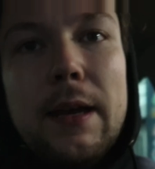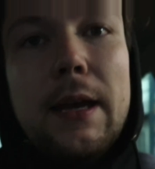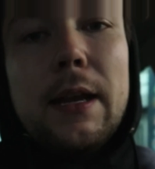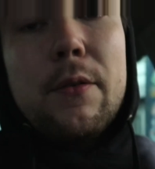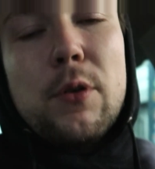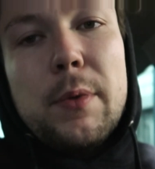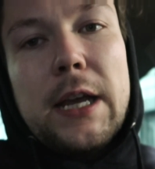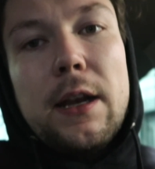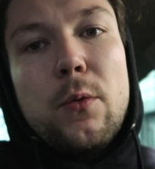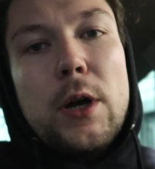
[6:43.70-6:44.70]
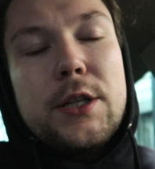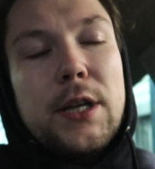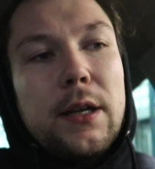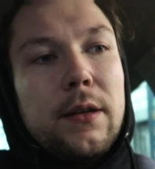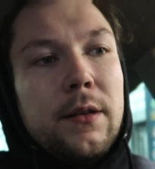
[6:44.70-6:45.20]
And every mechanic
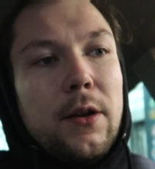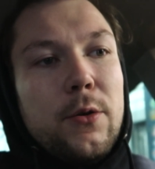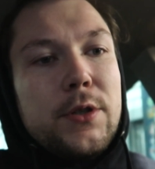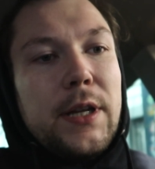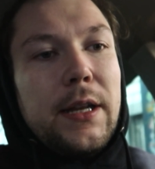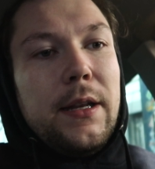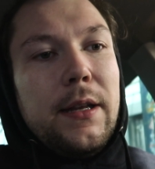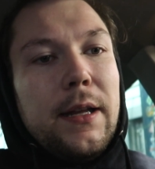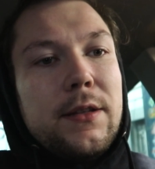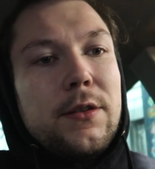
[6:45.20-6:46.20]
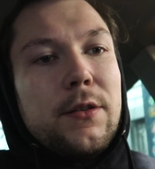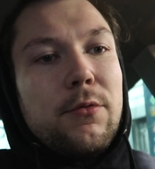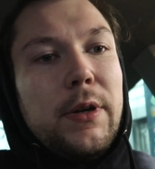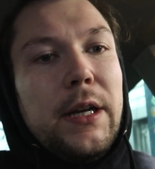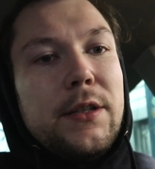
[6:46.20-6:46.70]
watching knows that that's a
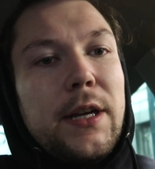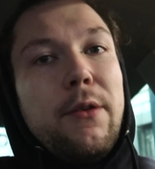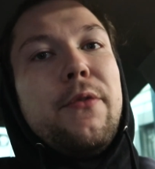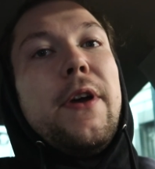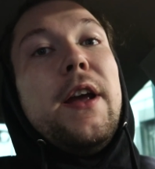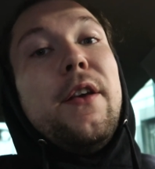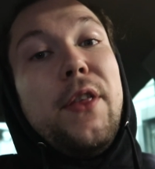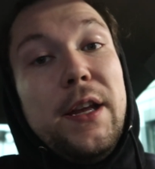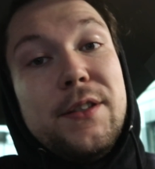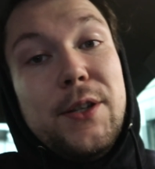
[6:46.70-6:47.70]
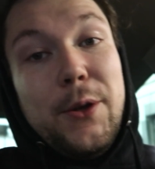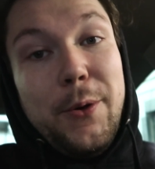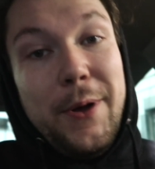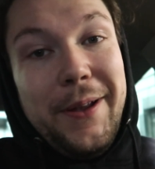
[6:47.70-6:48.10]
really terrifying thing to do.